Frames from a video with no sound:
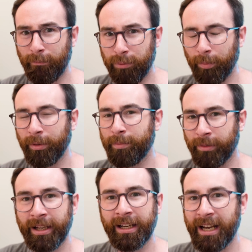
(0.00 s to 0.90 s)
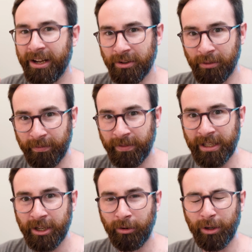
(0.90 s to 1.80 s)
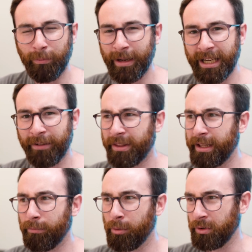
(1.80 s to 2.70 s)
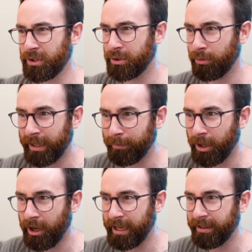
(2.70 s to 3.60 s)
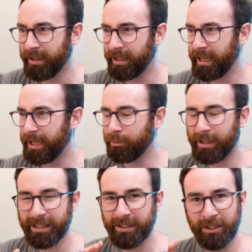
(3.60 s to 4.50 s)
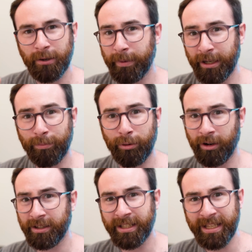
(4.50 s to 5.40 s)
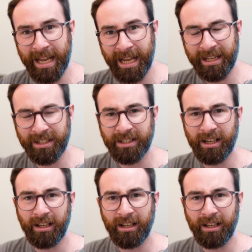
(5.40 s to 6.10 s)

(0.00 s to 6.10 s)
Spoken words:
properly planning out your video, it'll make everything more streamlined and you'll get such a better product in the end.